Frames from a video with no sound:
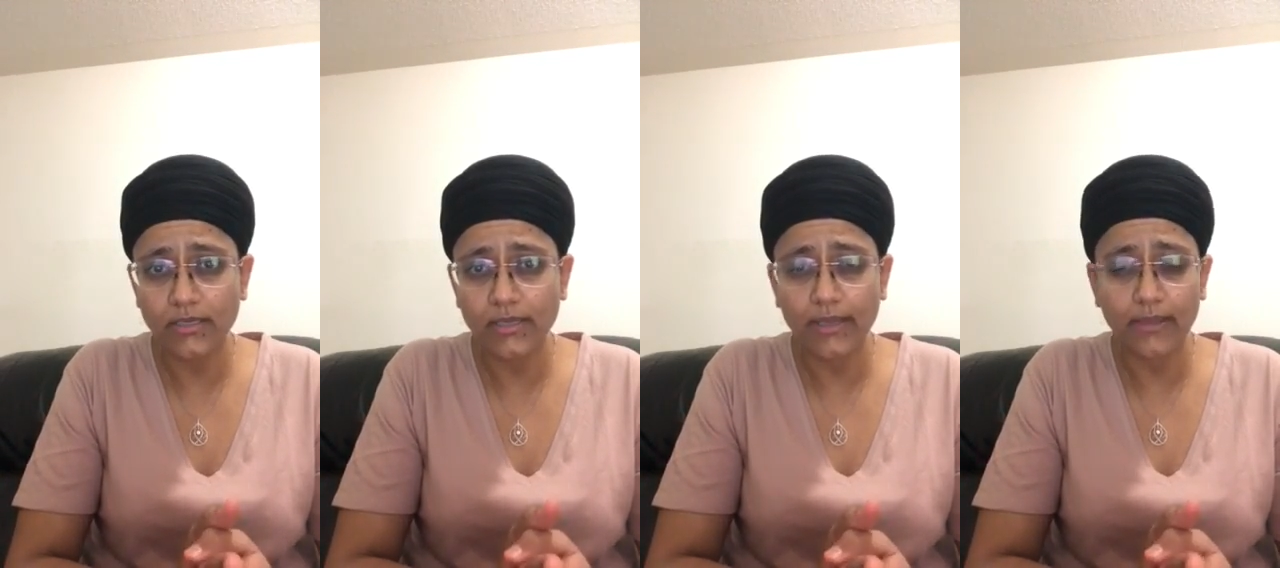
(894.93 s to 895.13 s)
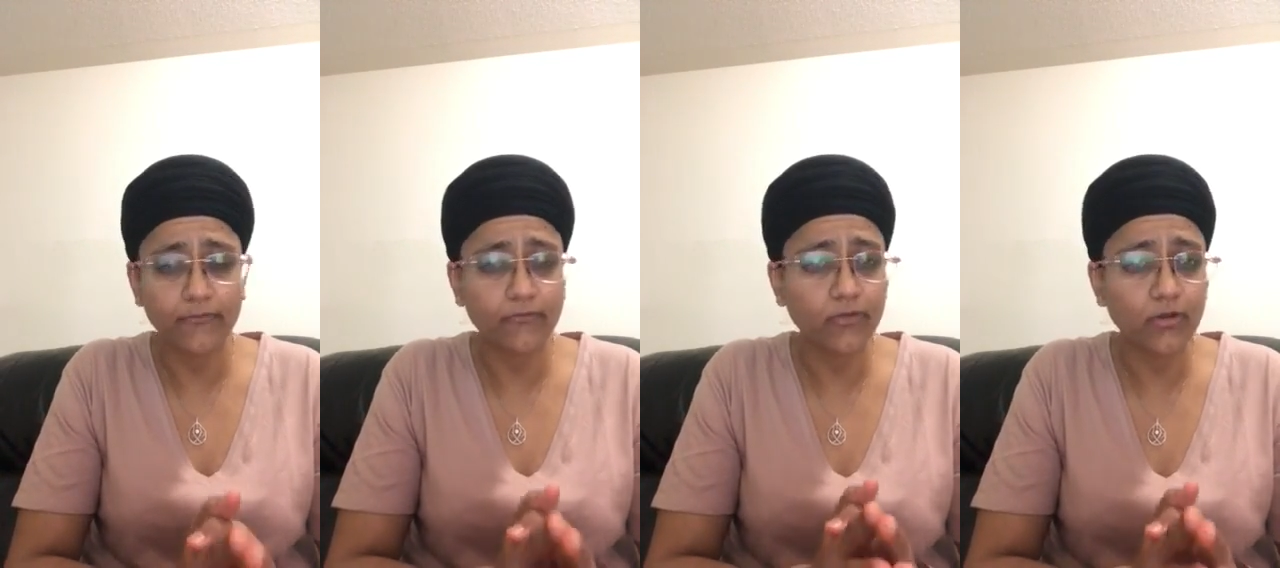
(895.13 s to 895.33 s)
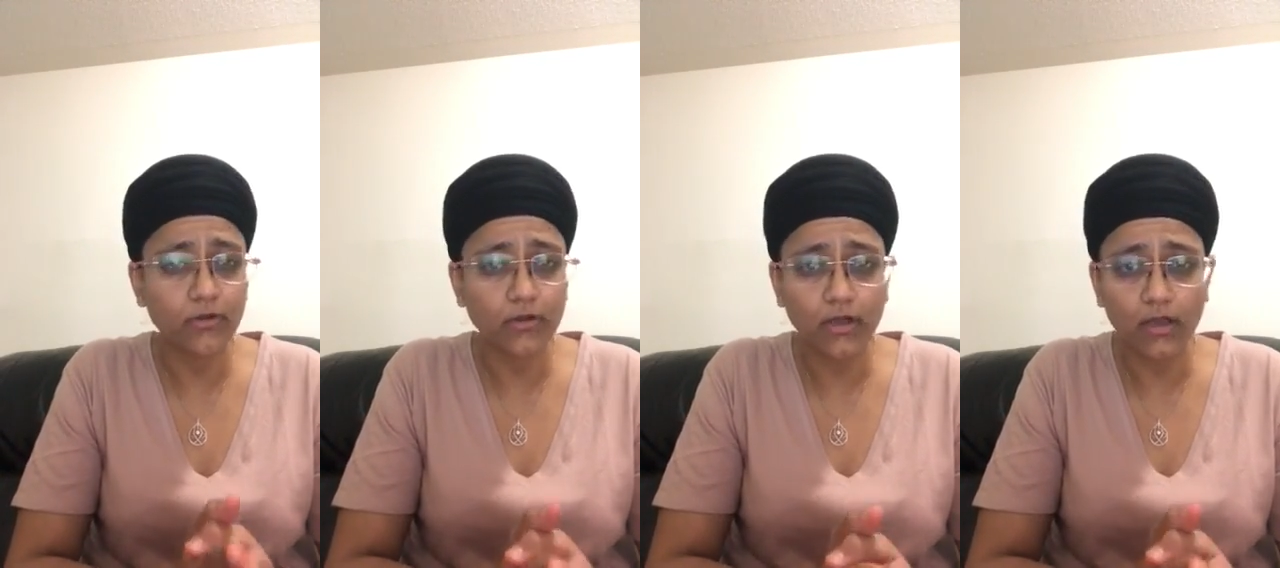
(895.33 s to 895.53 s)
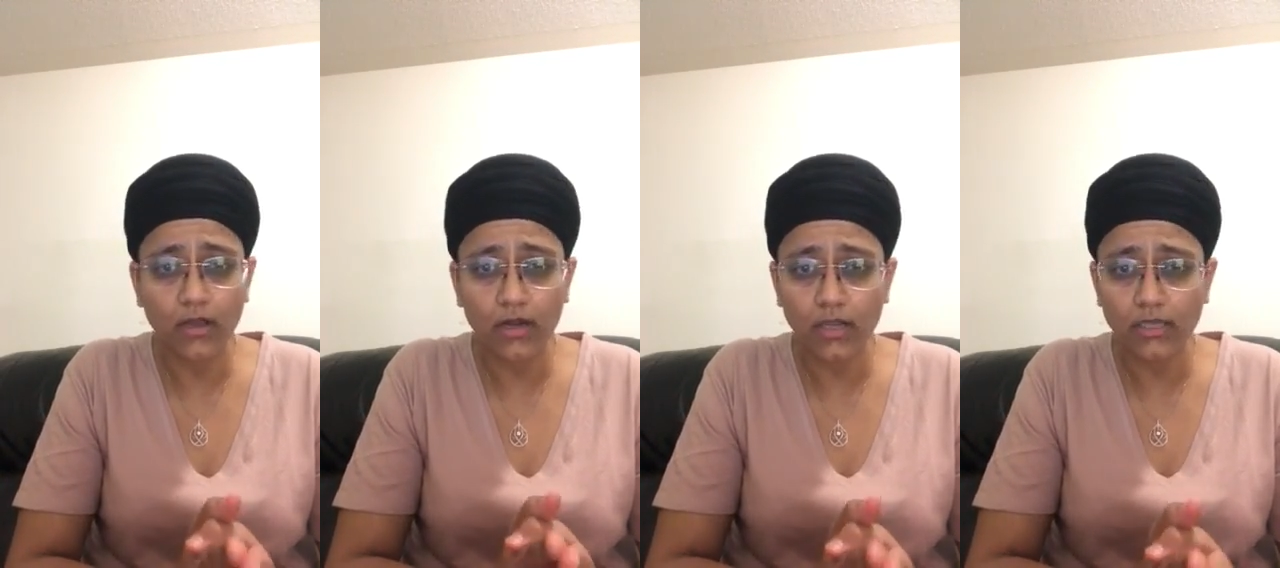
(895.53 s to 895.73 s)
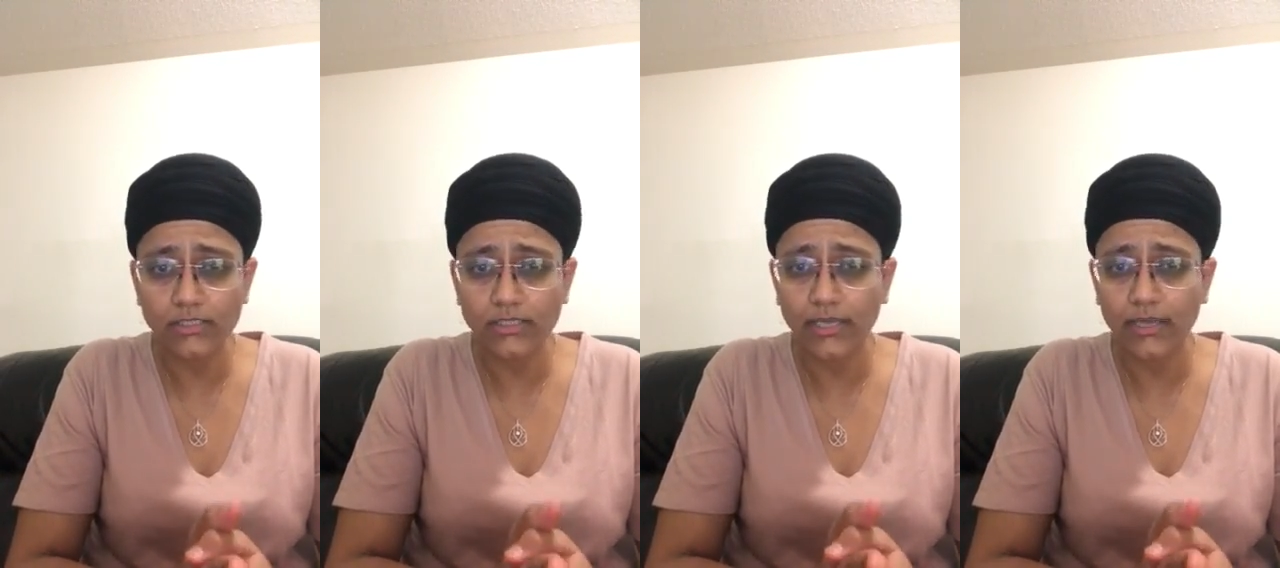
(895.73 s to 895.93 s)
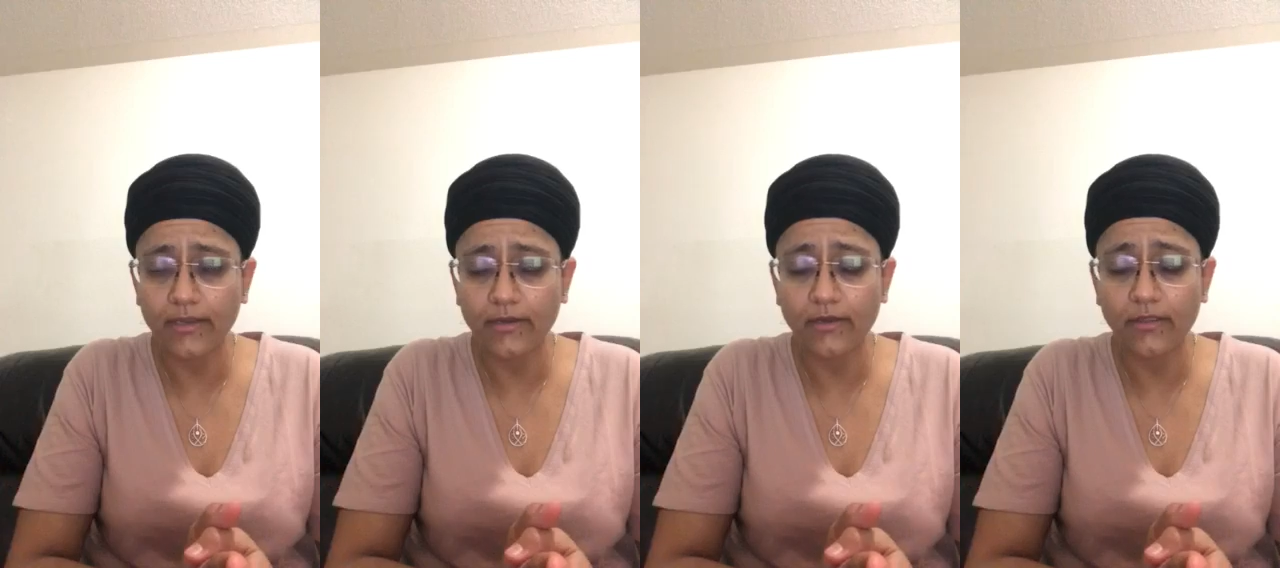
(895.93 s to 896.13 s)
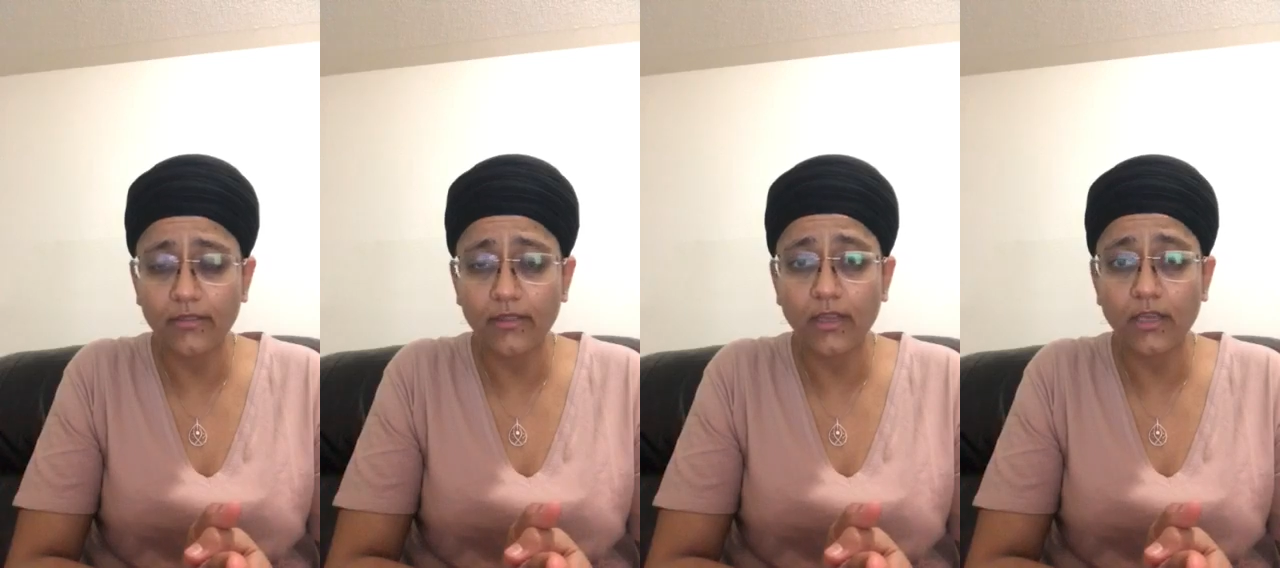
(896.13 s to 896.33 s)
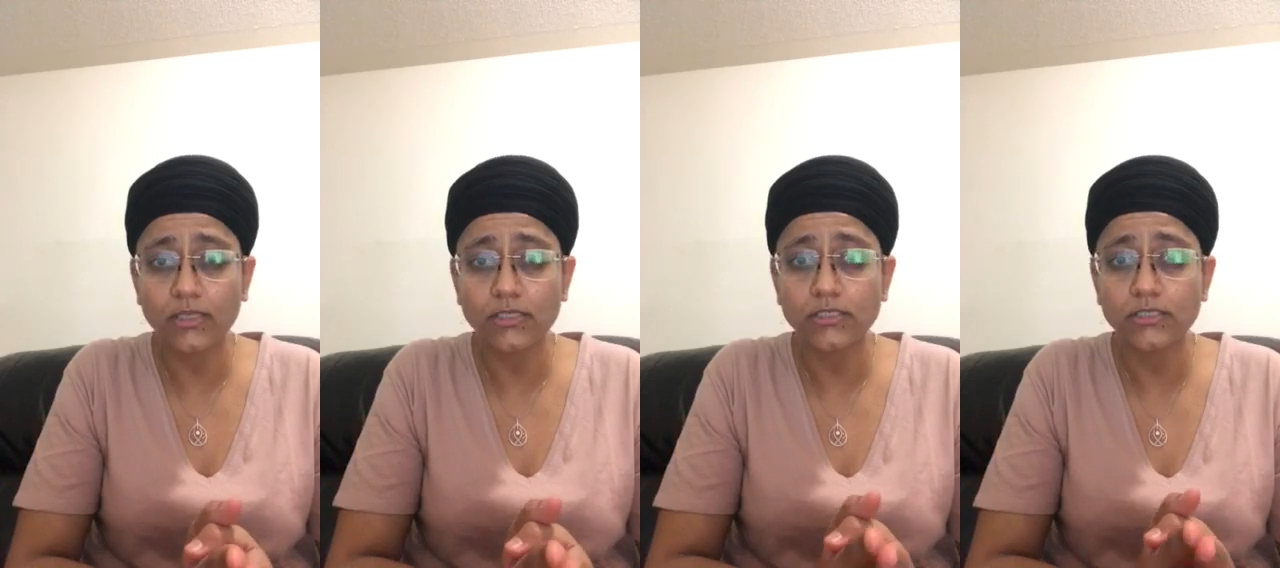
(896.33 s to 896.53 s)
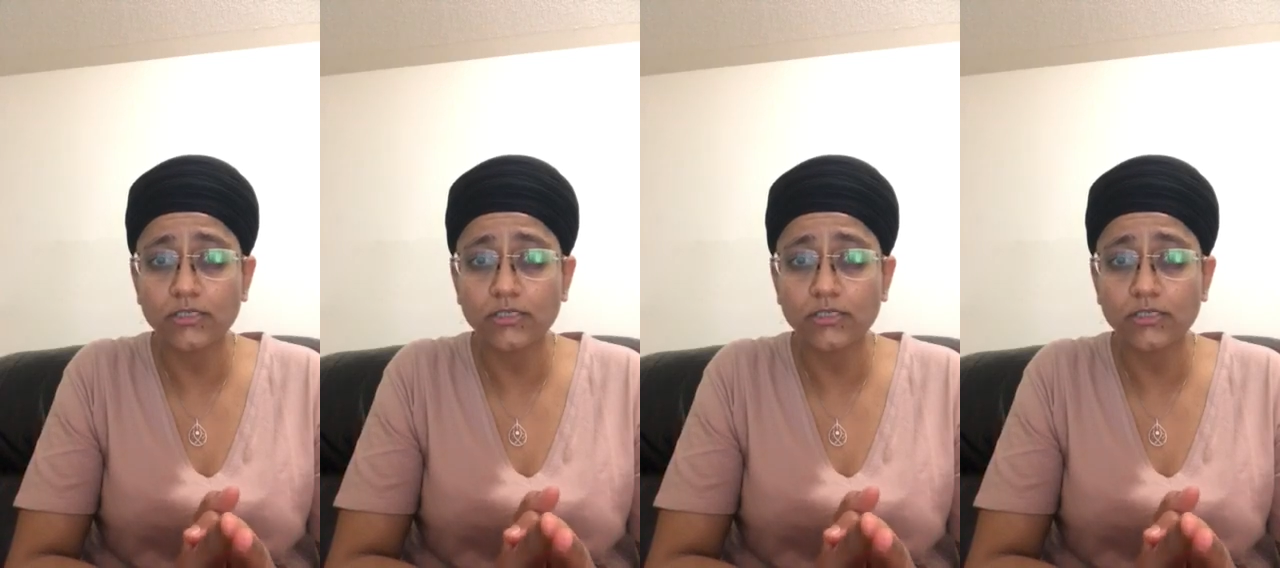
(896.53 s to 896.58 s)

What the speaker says: If they are not asking anything,